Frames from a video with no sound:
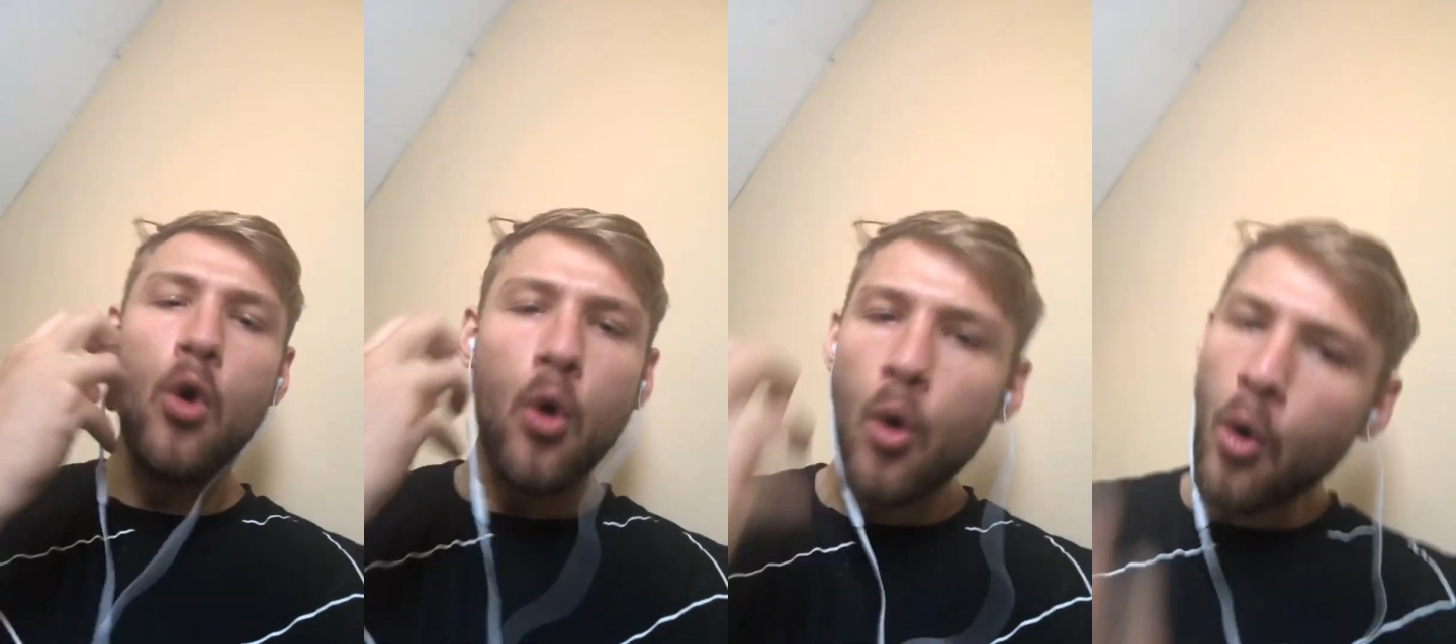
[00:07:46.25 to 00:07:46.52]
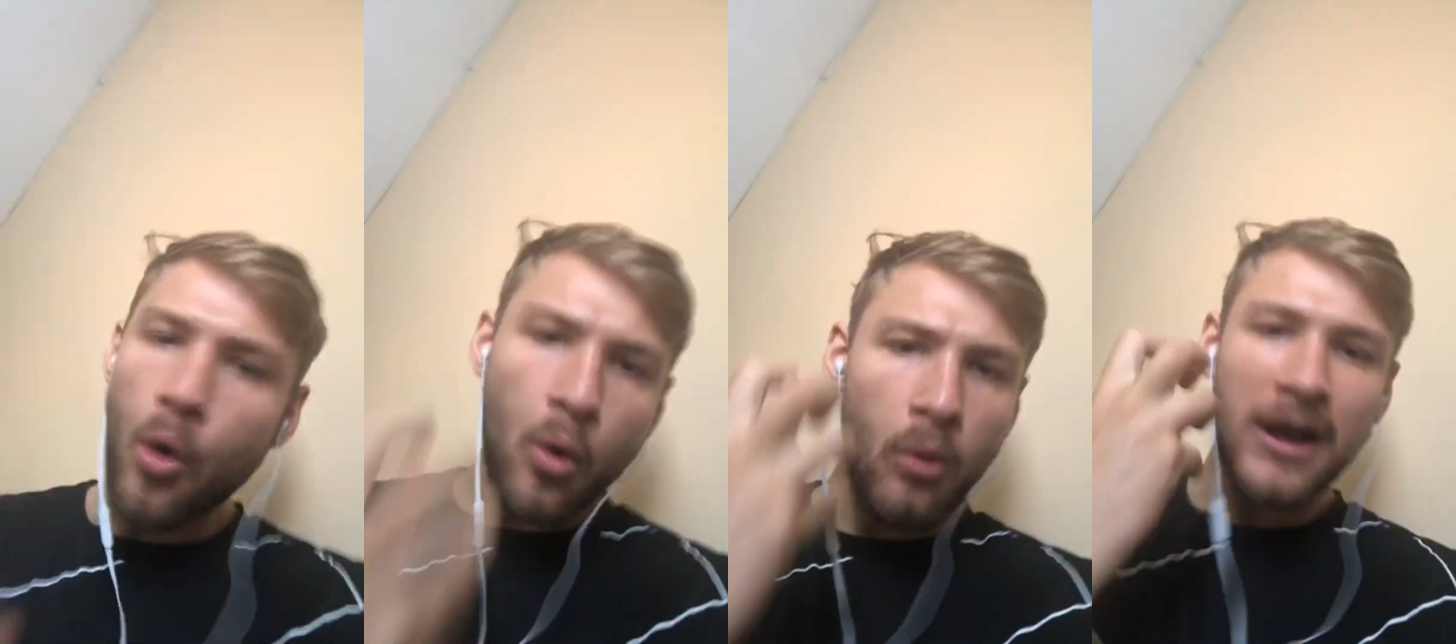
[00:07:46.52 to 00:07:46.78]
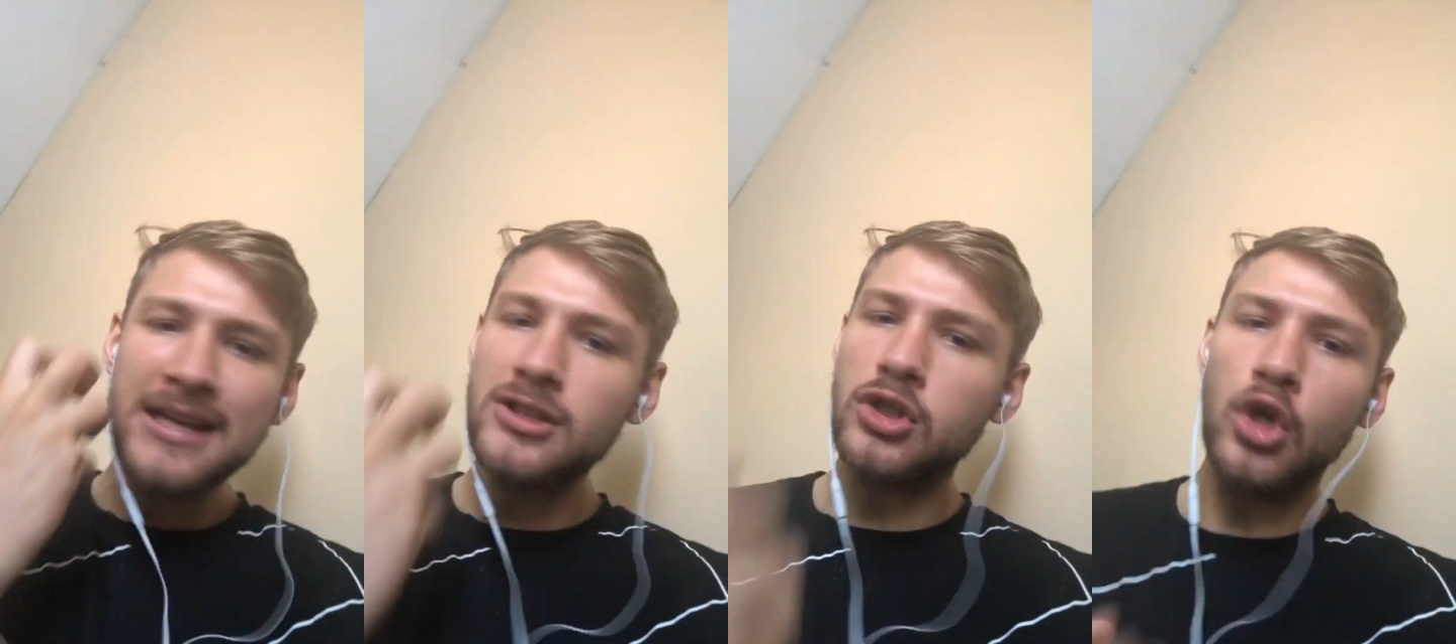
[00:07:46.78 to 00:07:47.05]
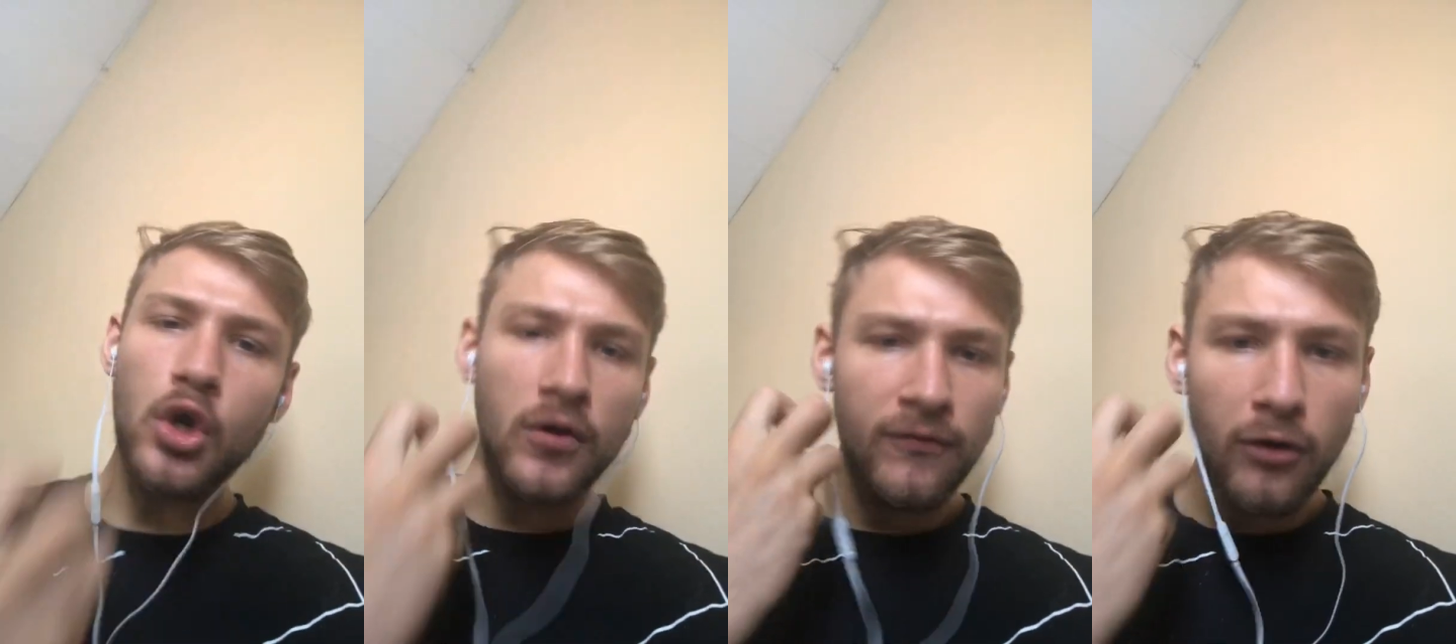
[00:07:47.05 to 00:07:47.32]
always
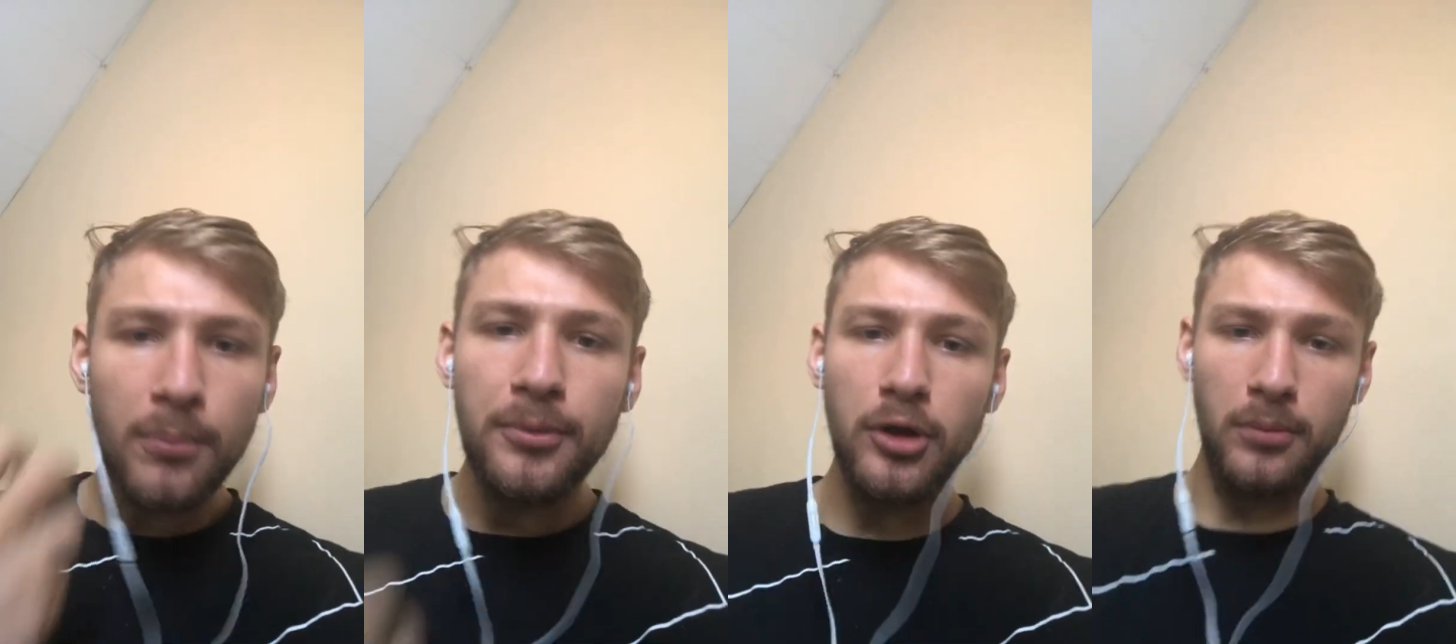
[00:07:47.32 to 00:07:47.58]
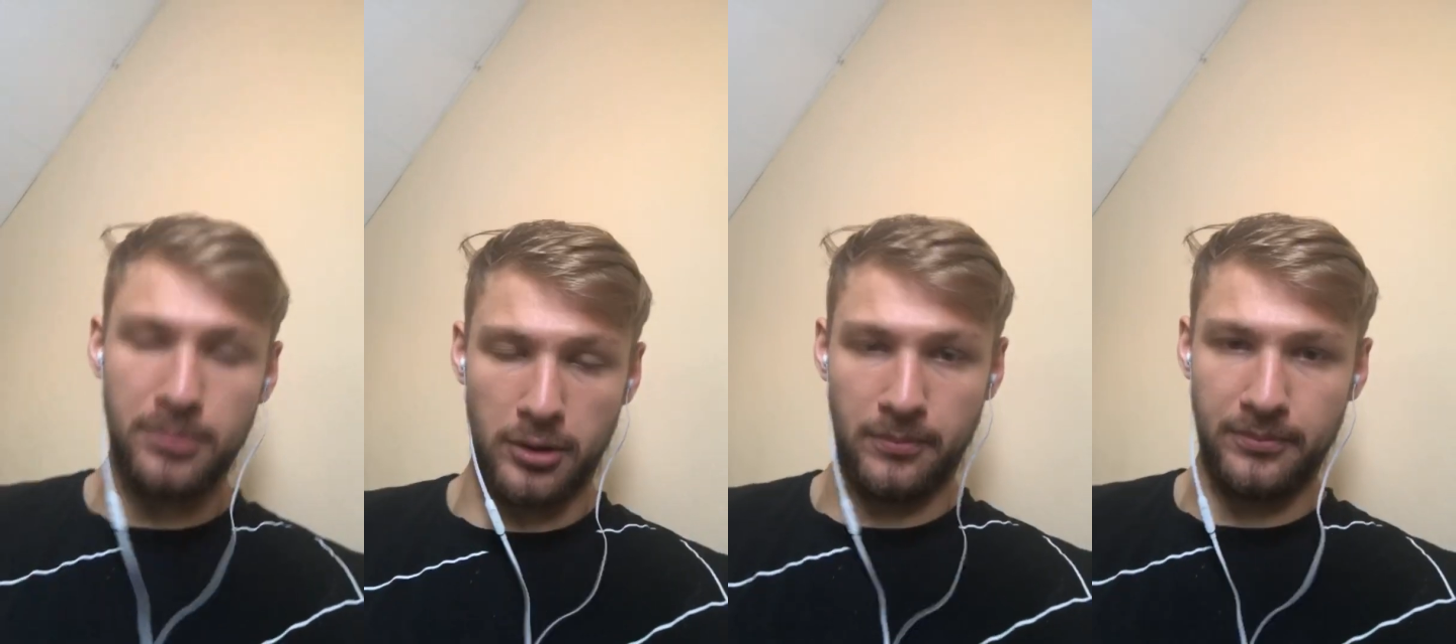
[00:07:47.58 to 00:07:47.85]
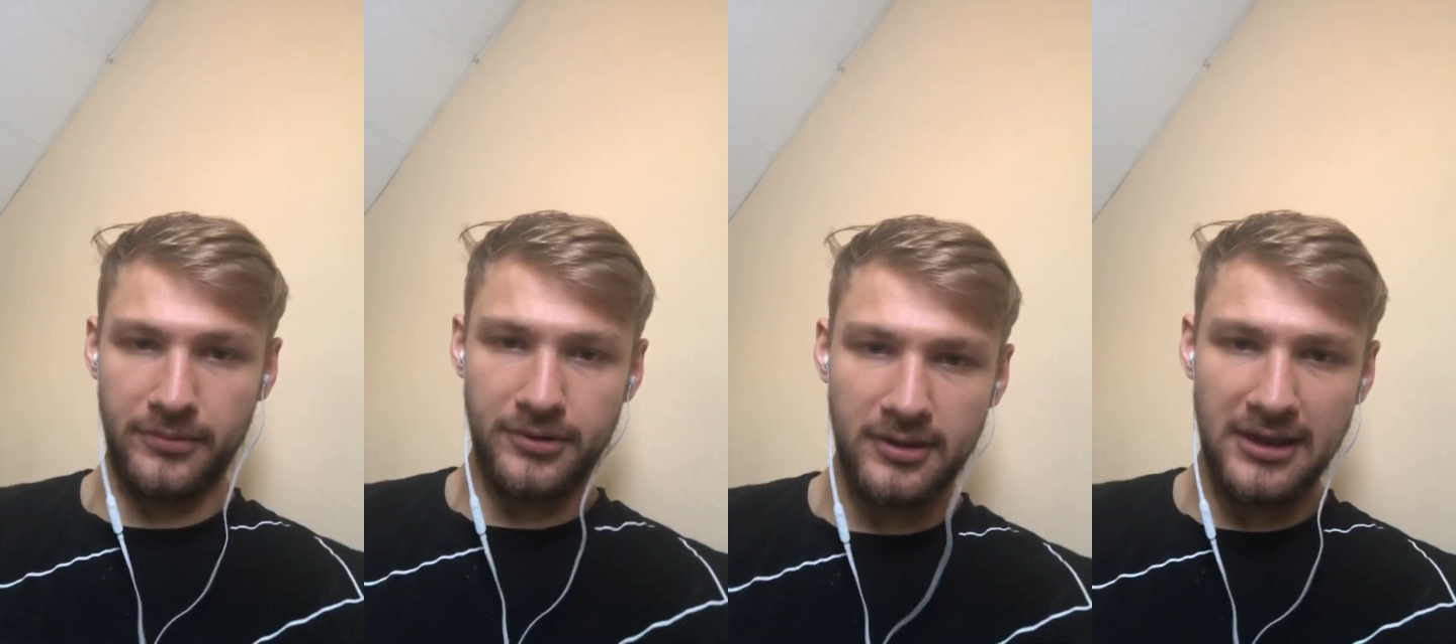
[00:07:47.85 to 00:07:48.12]
look for problems.